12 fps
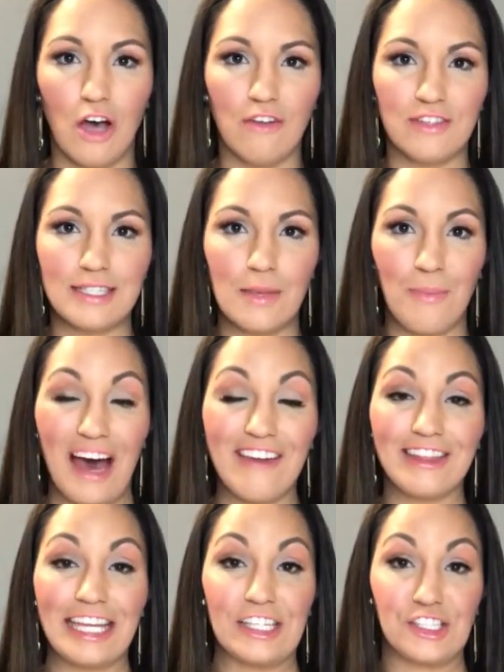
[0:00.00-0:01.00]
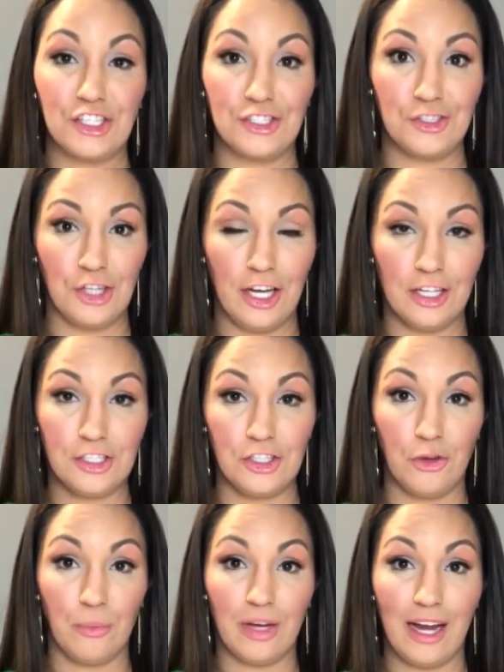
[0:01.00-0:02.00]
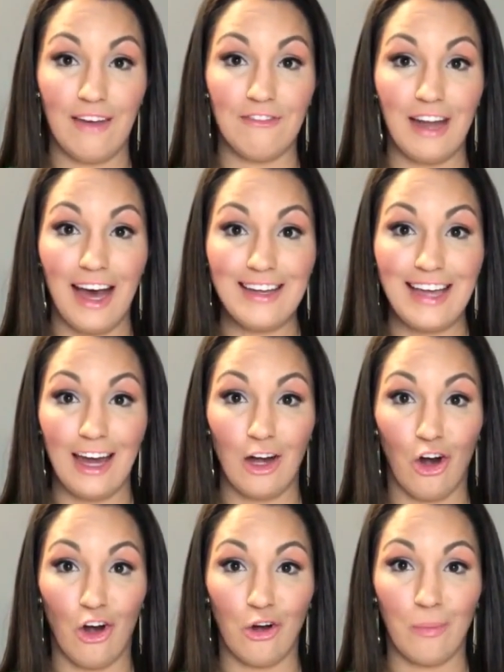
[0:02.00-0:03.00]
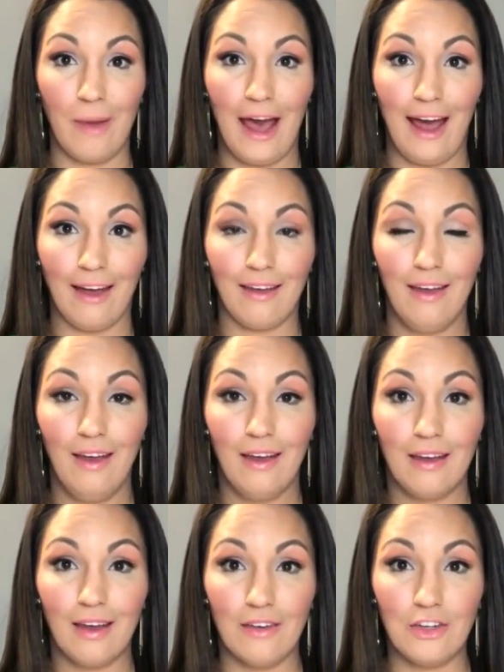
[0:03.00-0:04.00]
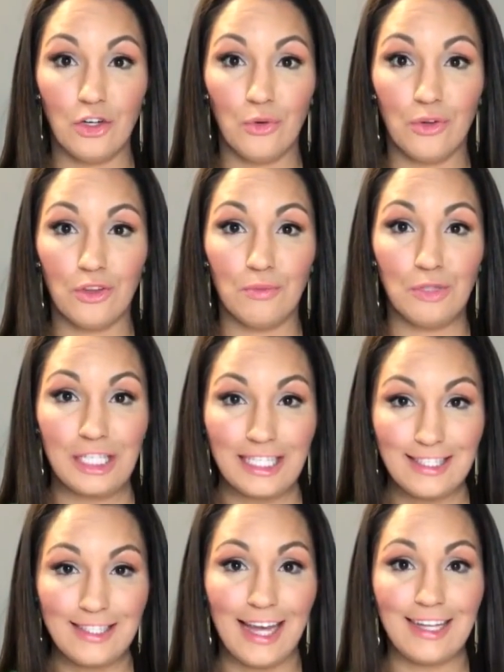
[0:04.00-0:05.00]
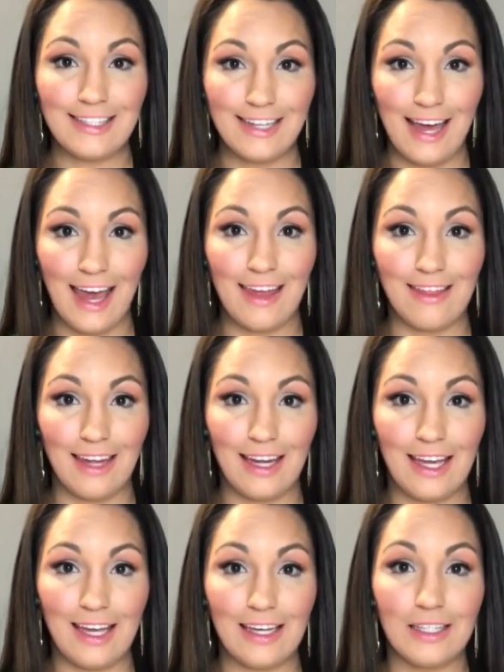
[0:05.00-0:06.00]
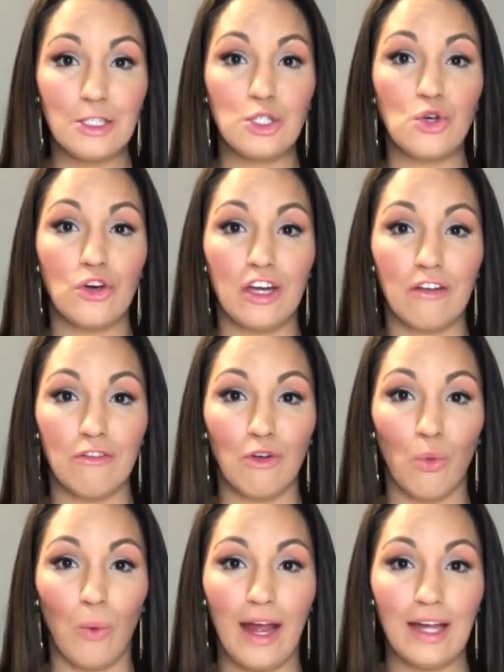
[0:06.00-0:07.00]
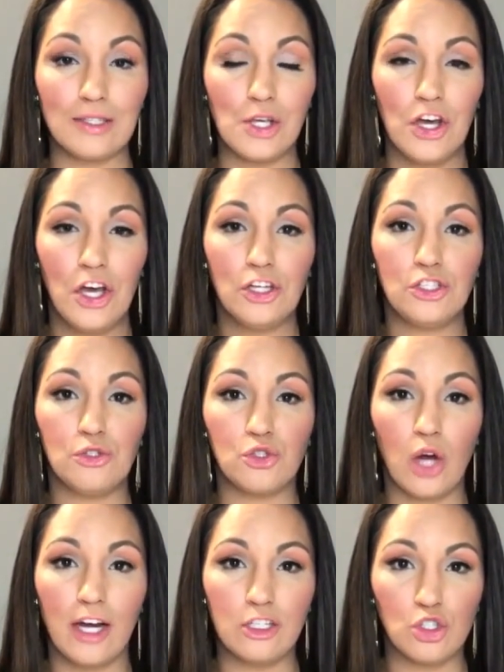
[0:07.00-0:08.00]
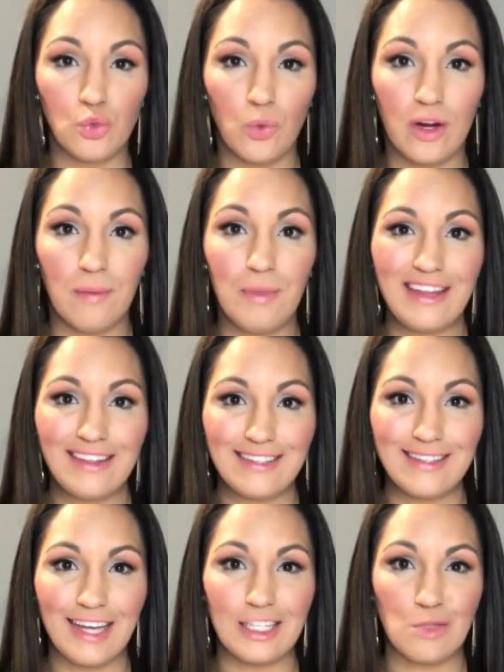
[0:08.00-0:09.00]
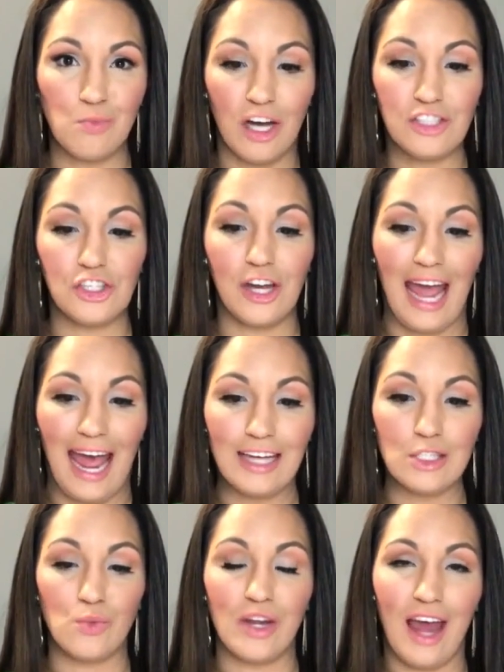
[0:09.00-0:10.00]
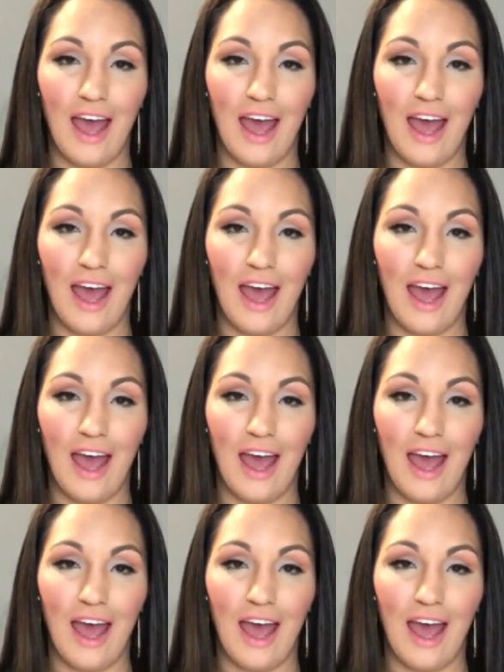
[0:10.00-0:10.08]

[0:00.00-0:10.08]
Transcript: reached this issue but have not yet heard back. Governor Northam did say today that he is looking for ways to try to trim the state's budget as we